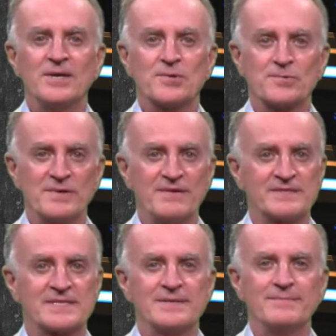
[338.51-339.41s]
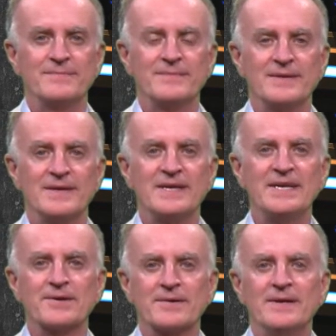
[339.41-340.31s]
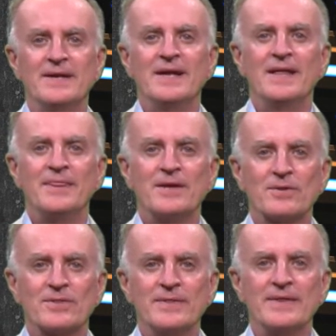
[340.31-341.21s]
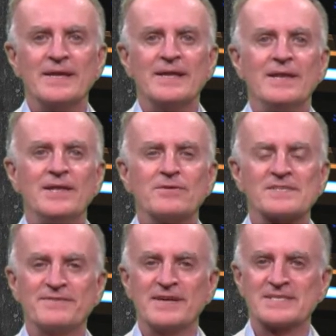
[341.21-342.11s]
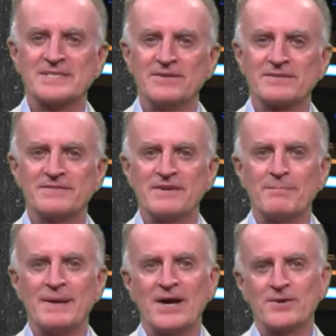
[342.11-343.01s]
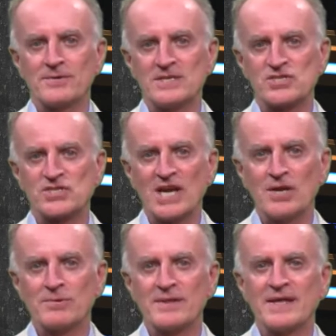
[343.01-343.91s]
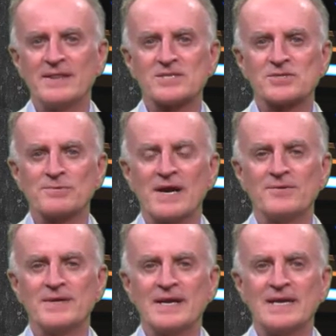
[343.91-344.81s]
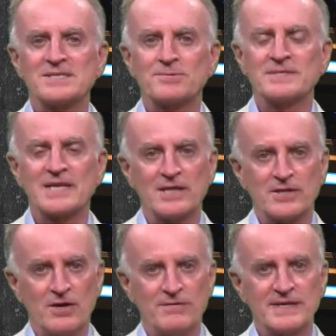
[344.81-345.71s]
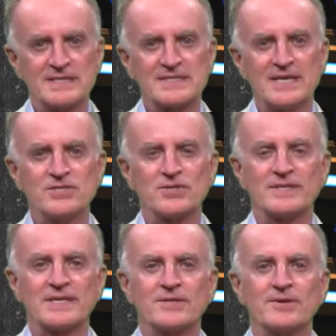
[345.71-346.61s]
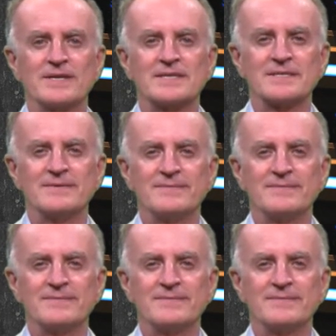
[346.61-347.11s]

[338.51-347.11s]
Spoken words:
Rifts. Here, the lithosphere-asthenosphere boundary is shallower than the surrounding as a result of extension tectonics.